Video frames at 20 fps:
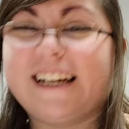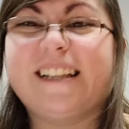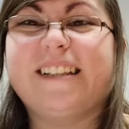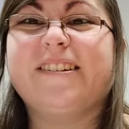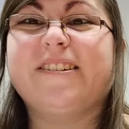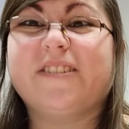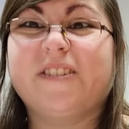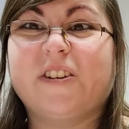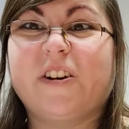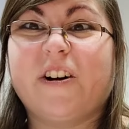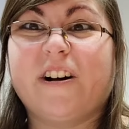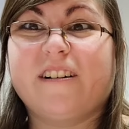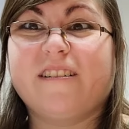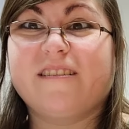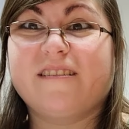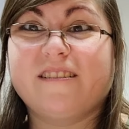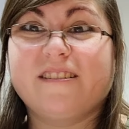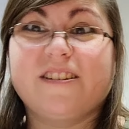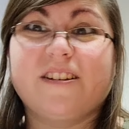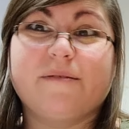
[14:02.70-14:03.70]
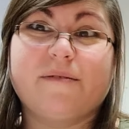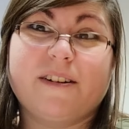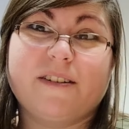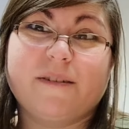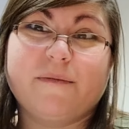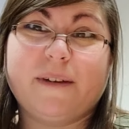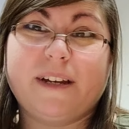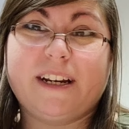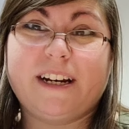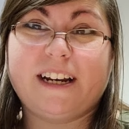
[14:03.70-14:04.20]
a little song, so I'm going to
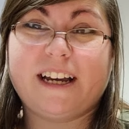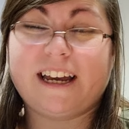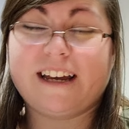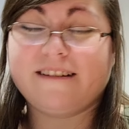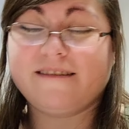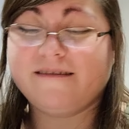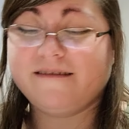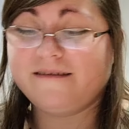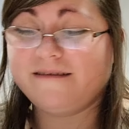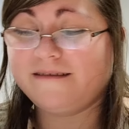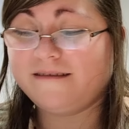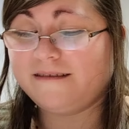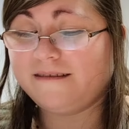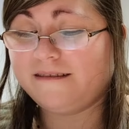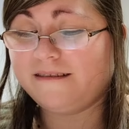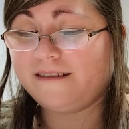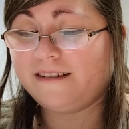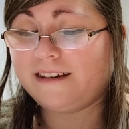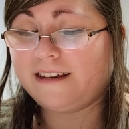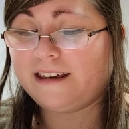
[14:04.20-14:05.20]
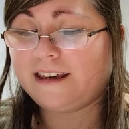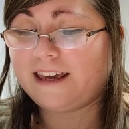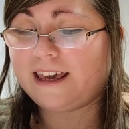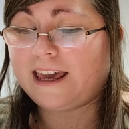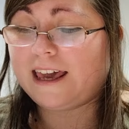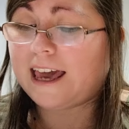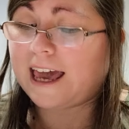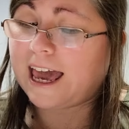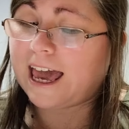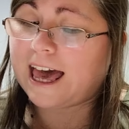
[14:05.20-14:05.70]
repeat it again.
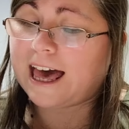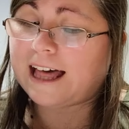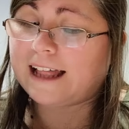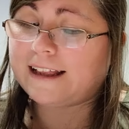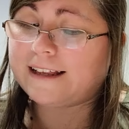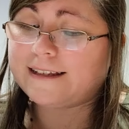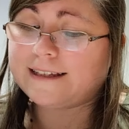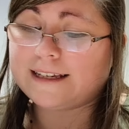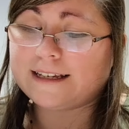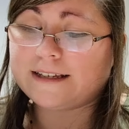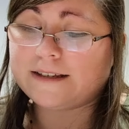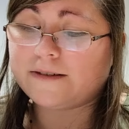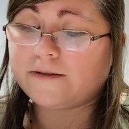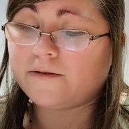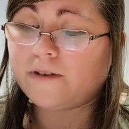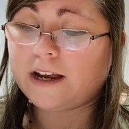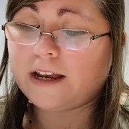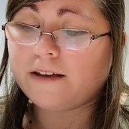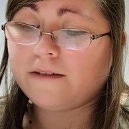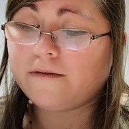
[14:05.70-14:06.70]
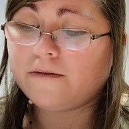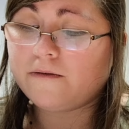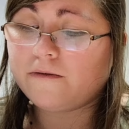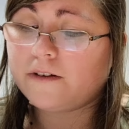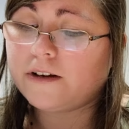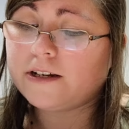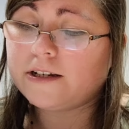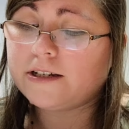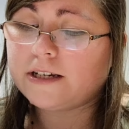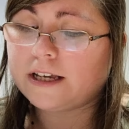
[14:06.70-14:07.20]
Alice's right
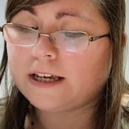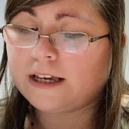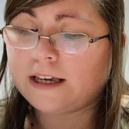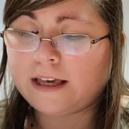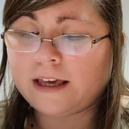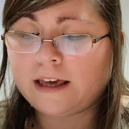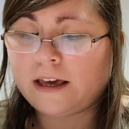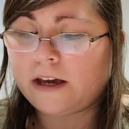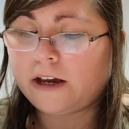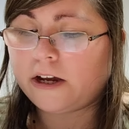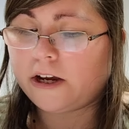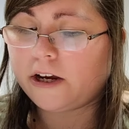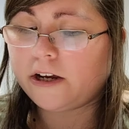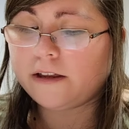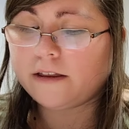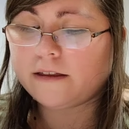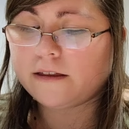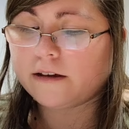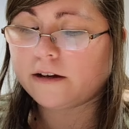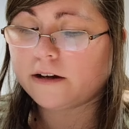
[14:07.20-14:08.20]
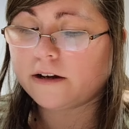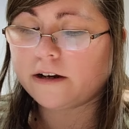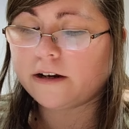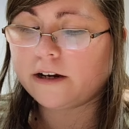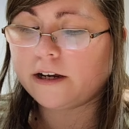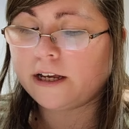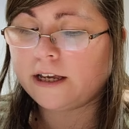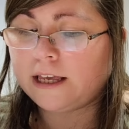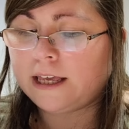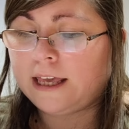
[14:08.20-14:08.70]
foot,
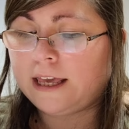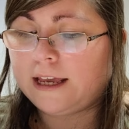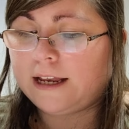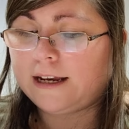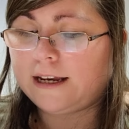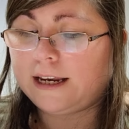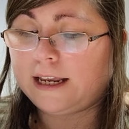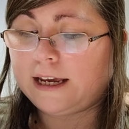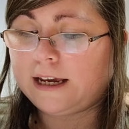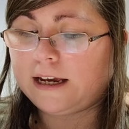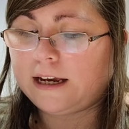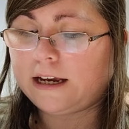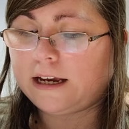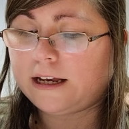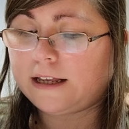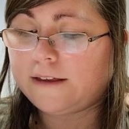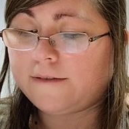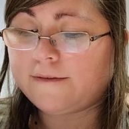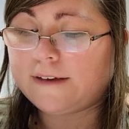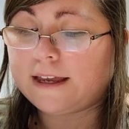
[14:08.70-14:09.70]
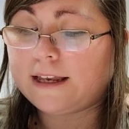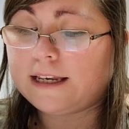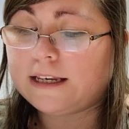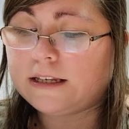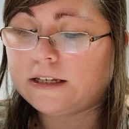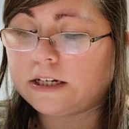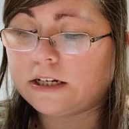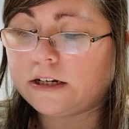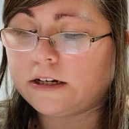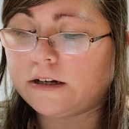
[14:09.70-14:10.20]
Hearthrug, near the
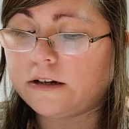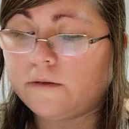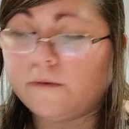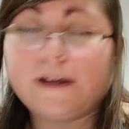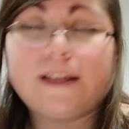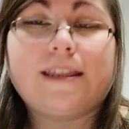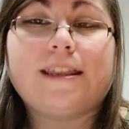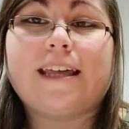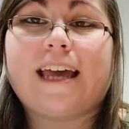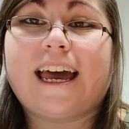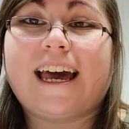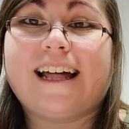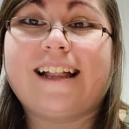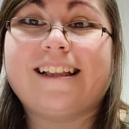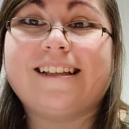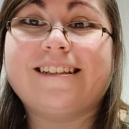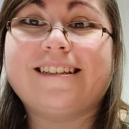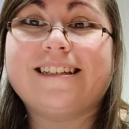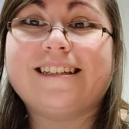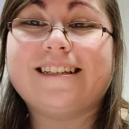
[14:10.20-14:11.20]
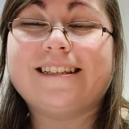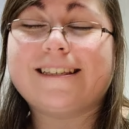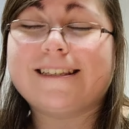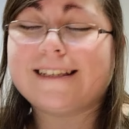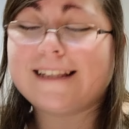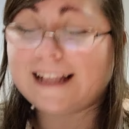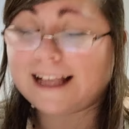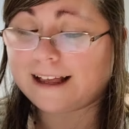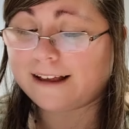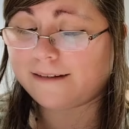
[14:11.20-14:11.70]
fender with Alice's
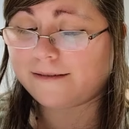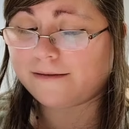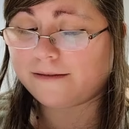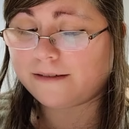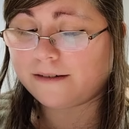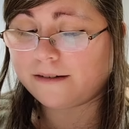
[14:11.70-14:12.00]
love.